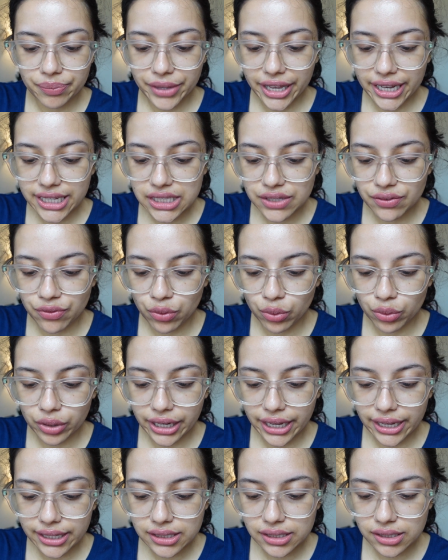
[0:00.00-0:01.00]

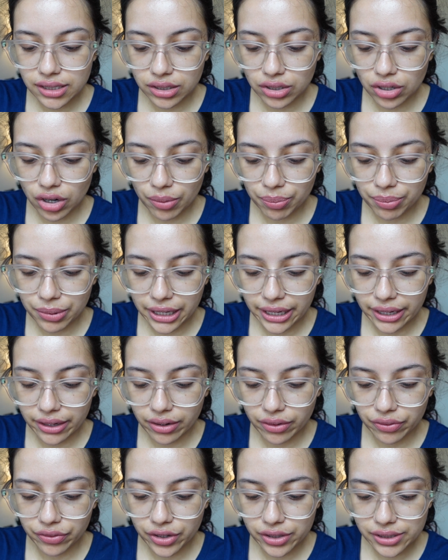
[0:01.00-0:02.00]
exfoliates the top
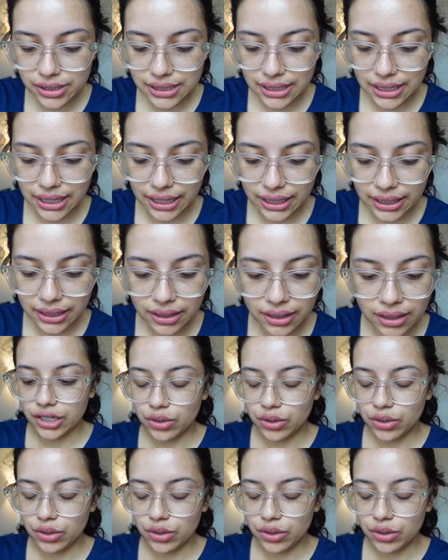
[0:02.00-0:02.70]
layer of your skin,